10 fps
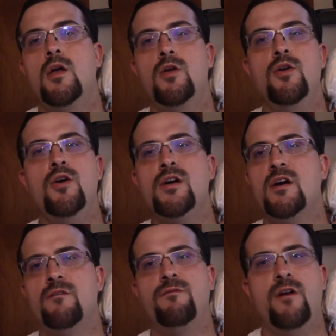You're
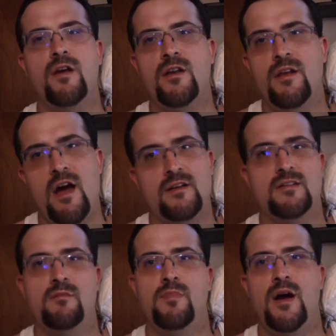gonna fucking knock
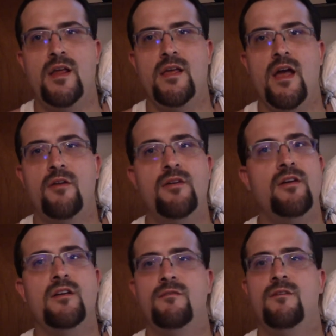somebody out. You're
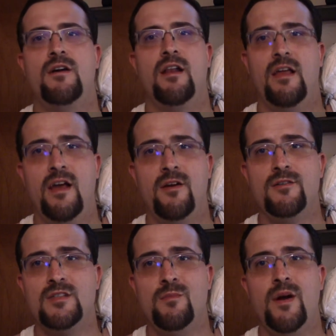gonna fucking land
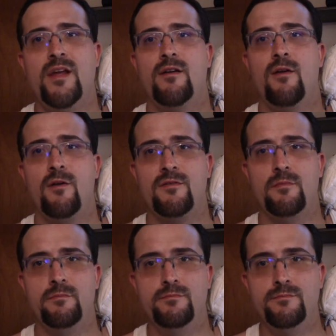on somebody and hurt
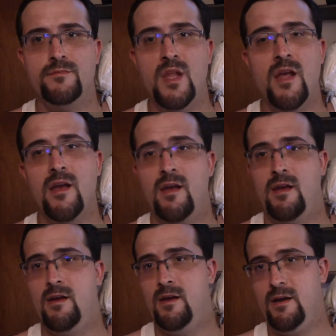them.
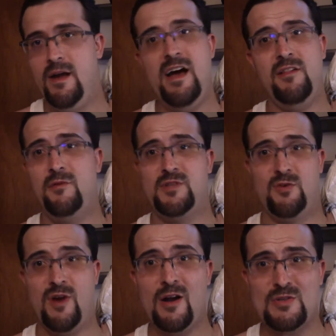Hell, there was a
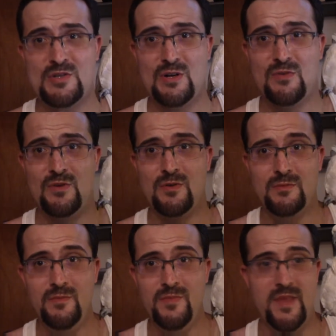crowd surfer
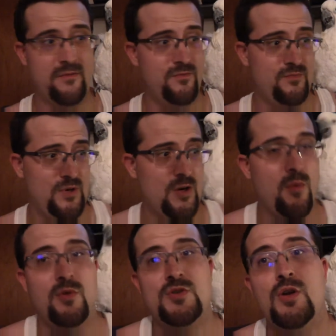that freaking
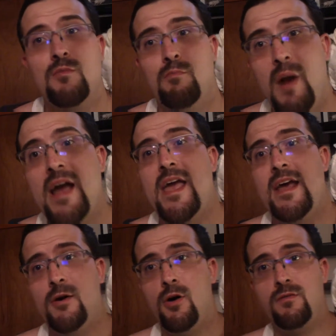almost took my
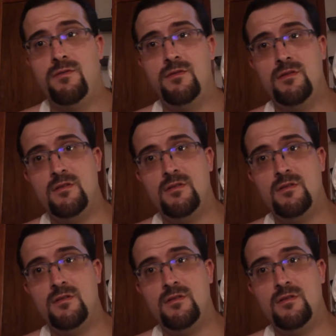head off.